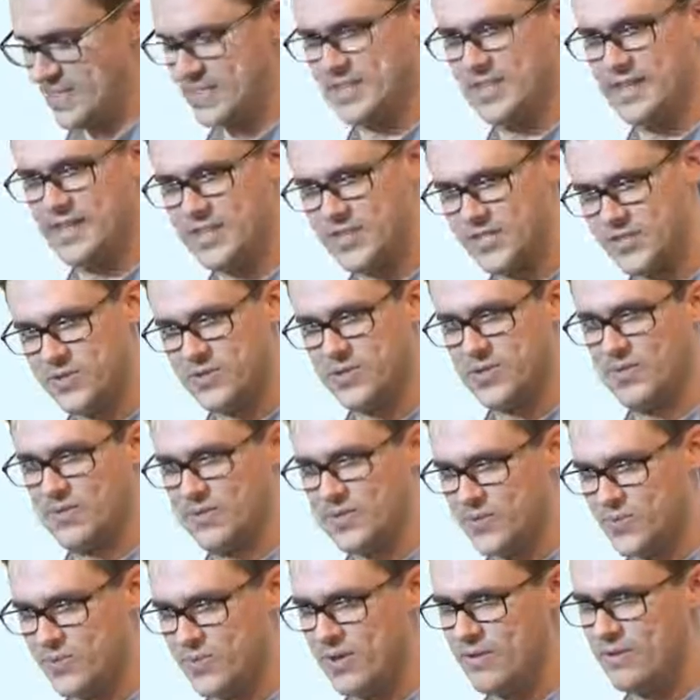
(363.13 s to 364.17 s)
What's the
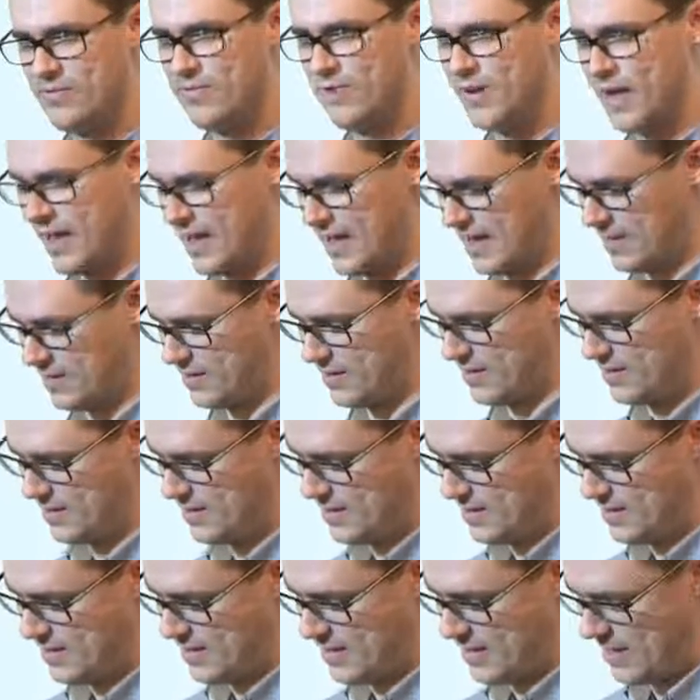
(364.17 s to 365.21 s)
history of this one
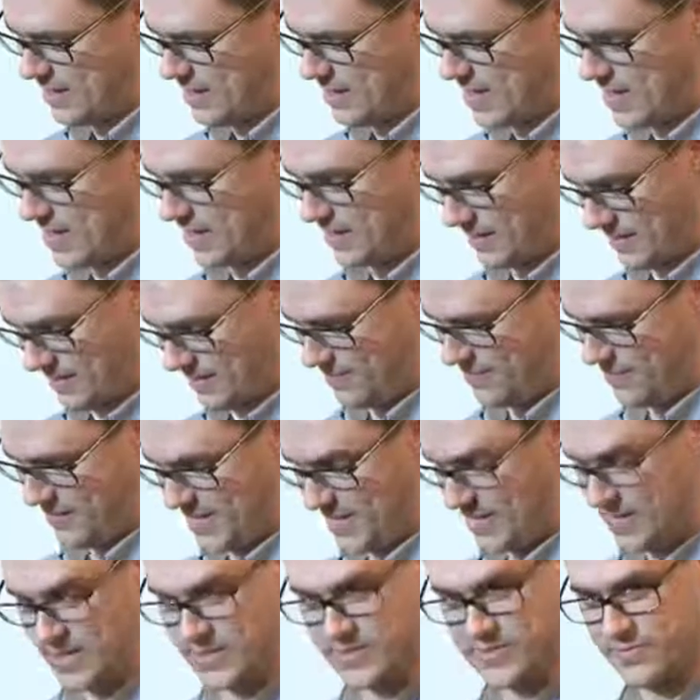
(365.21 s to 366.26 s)
file?
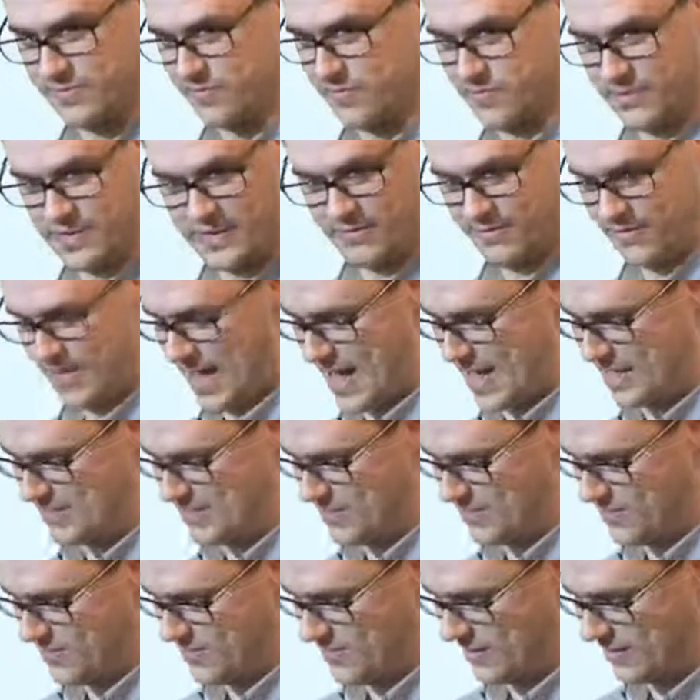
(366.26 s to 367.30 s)
Git is really
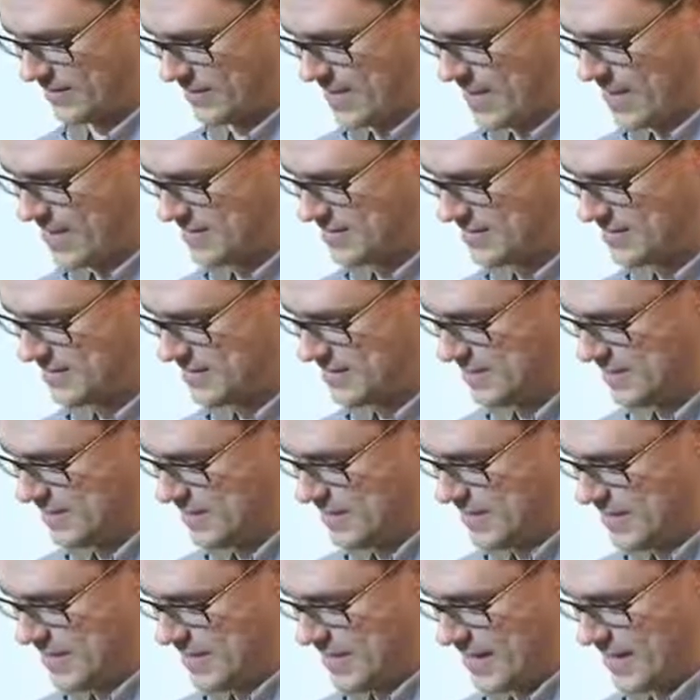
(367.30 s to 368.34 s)
fast at doing that.
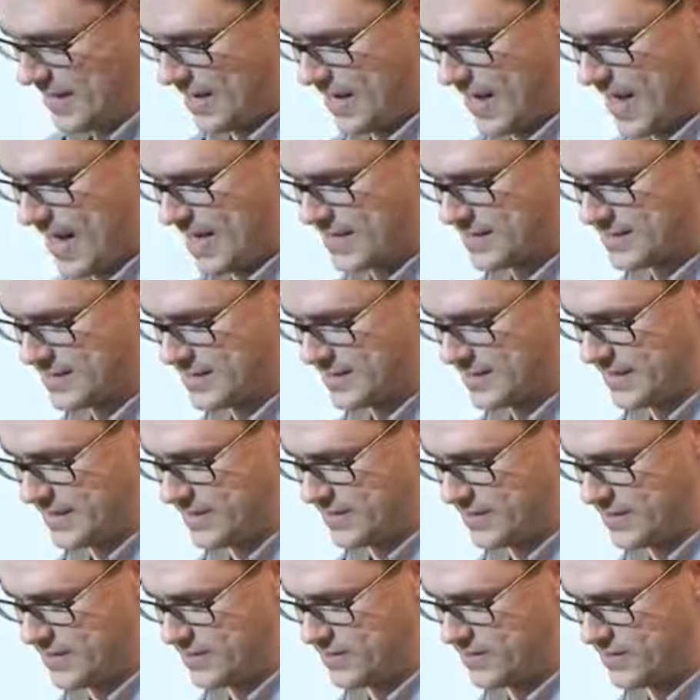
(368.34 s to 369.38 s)
And
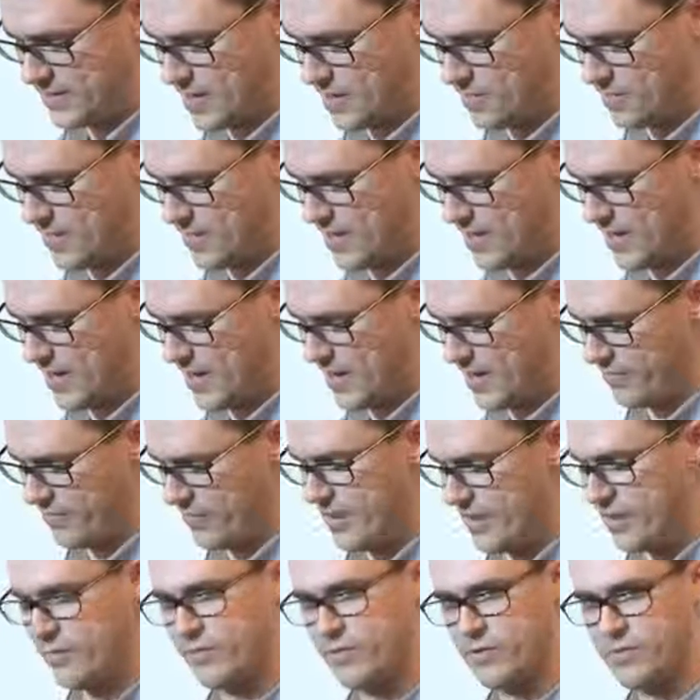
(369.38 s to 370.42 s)
lastly, there can be a
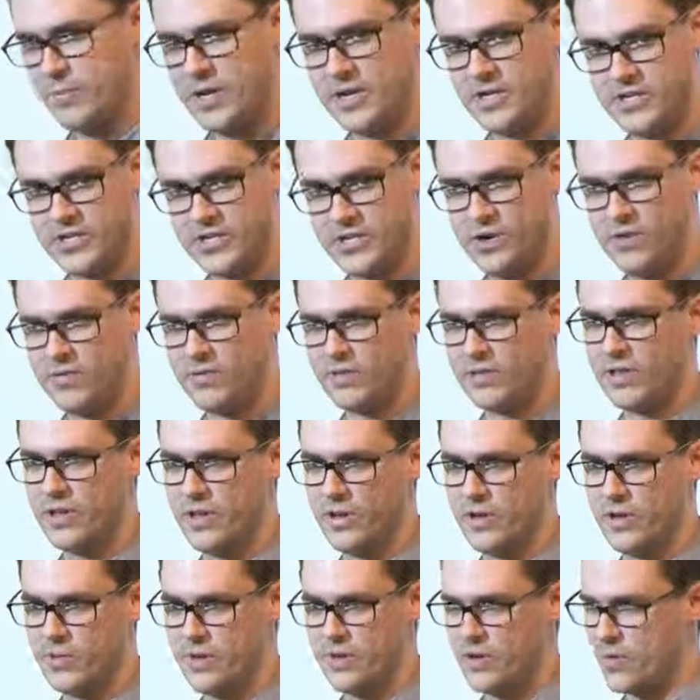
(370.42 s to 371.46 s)
lot of information
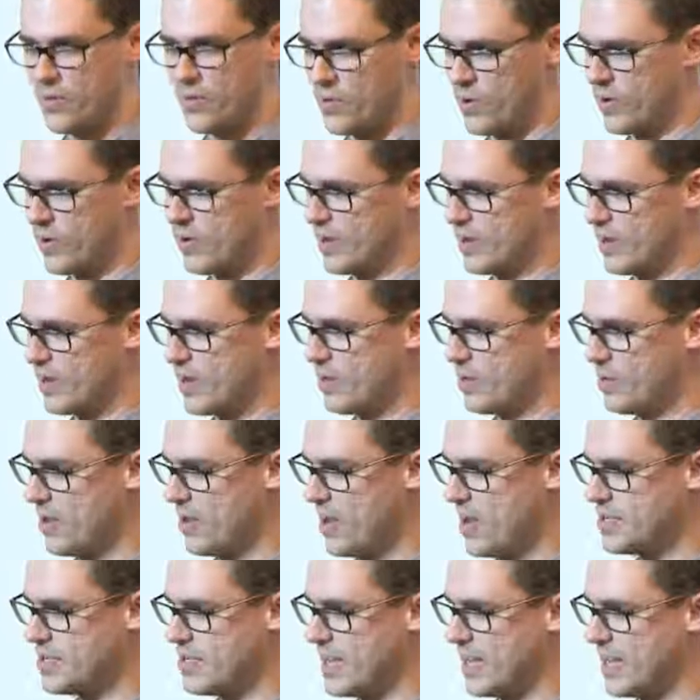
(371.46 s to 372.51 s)
overload when you're working on
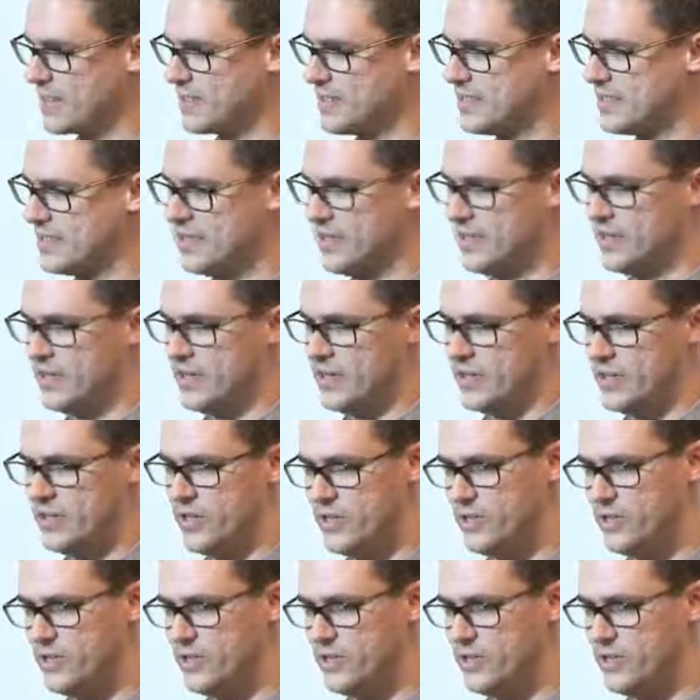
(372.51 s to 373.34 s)
a project.